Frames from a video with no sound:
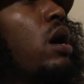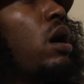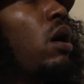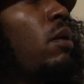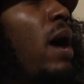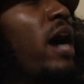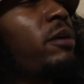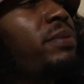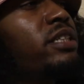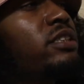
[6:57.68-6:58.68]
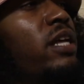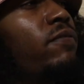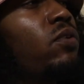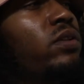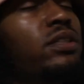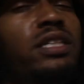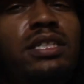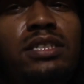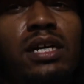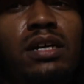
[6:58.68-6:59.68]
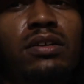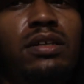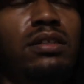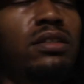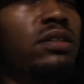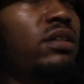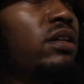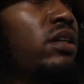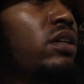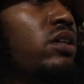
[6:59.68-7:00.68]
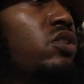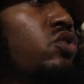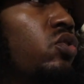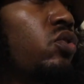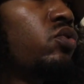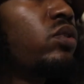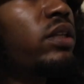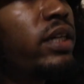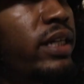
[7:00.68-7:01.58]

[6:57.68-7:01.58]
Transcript: occupations that fall under each sign, right? So you can look in